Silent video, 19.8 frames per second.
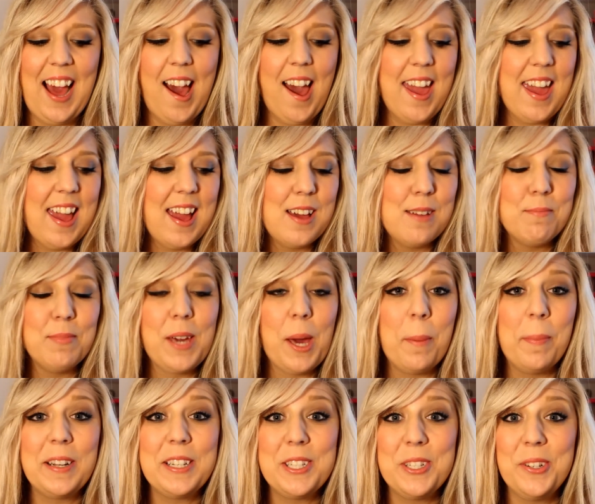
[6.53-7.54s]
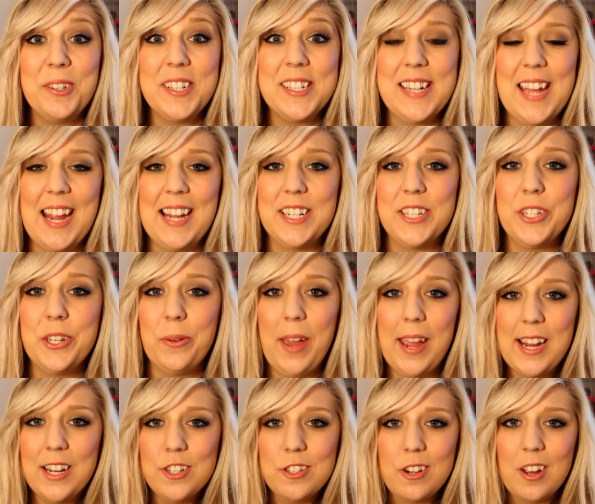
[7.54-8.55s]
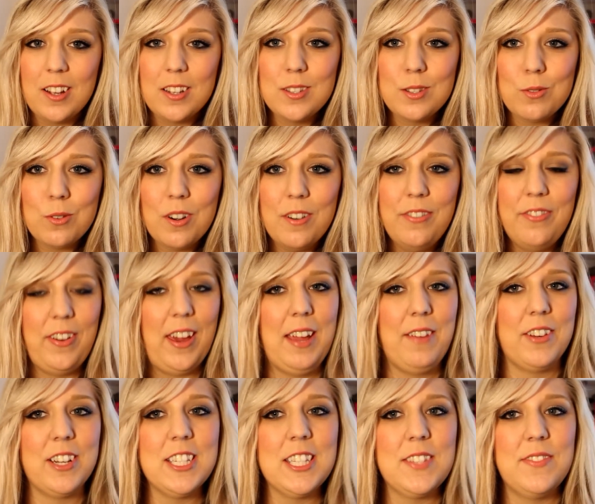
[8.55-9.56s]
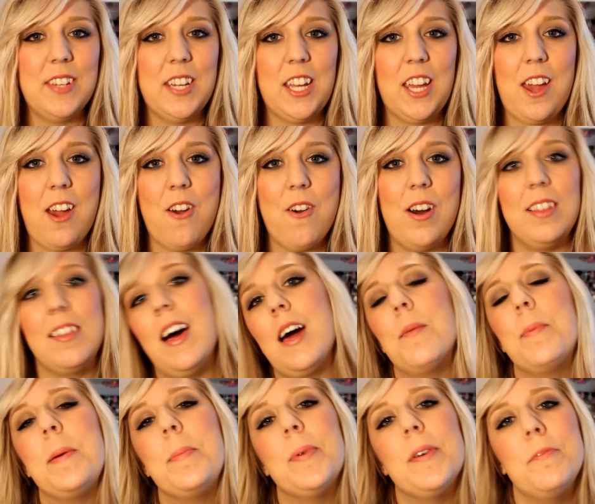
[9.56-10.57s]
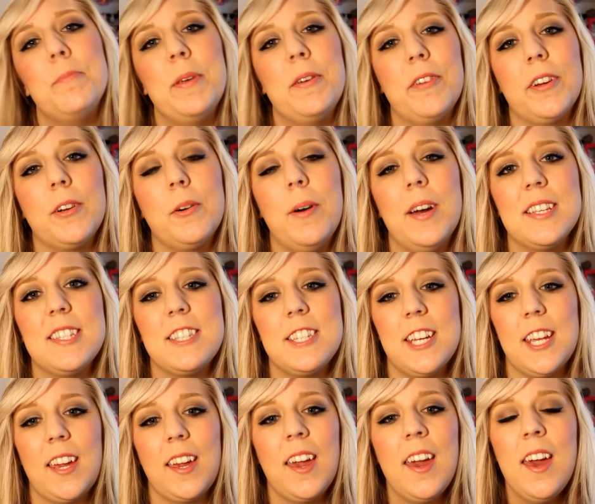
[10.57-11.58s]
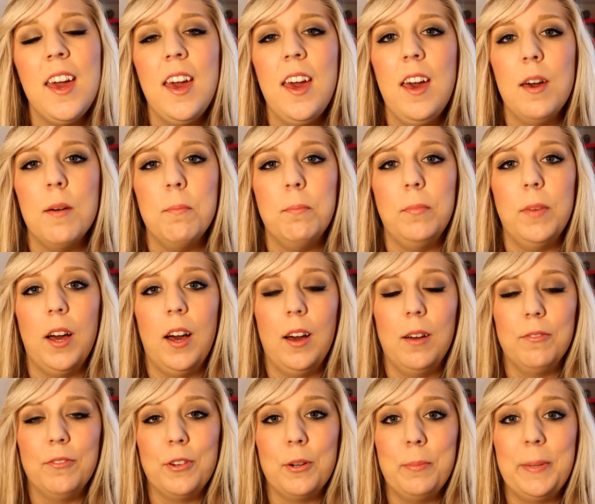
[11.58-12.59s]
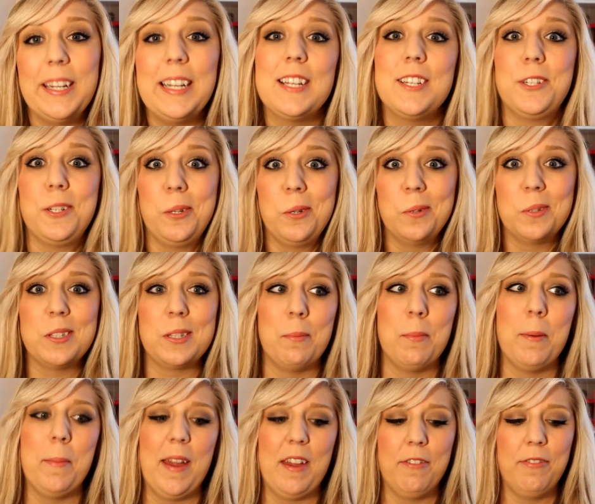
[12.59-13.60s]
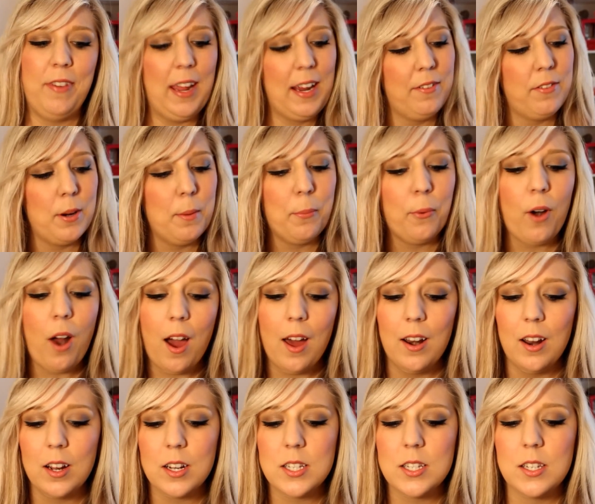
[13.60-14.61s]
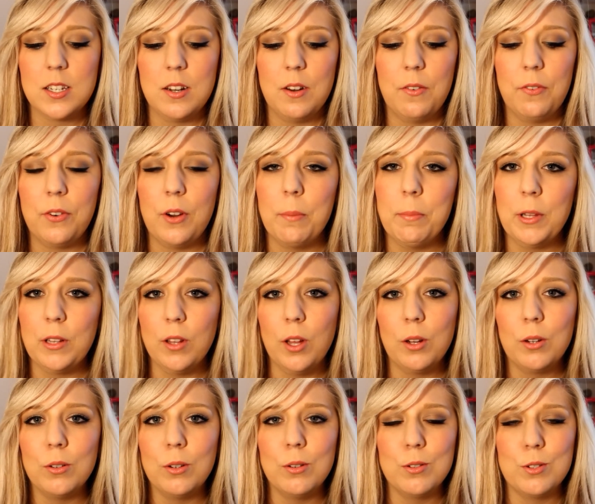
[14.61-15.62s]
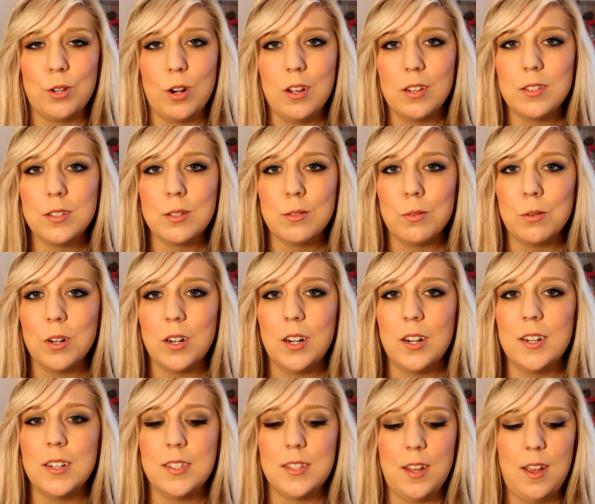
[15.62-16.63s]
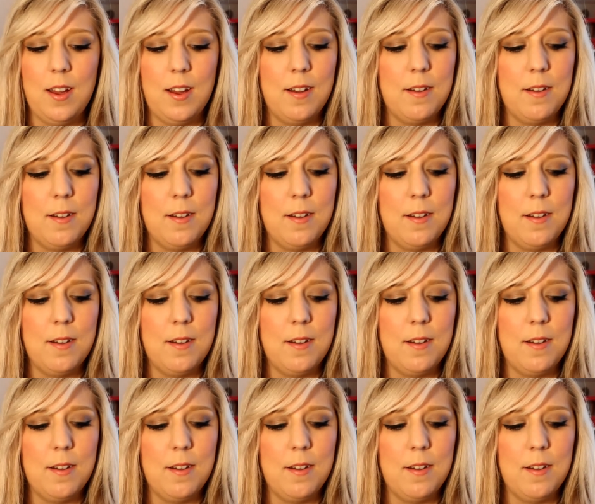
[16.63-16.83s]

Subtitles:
I am coming to you today to do a drugstore favorites video. A lot of people have been requesting for me to do some of my favorite products from the local drugstores.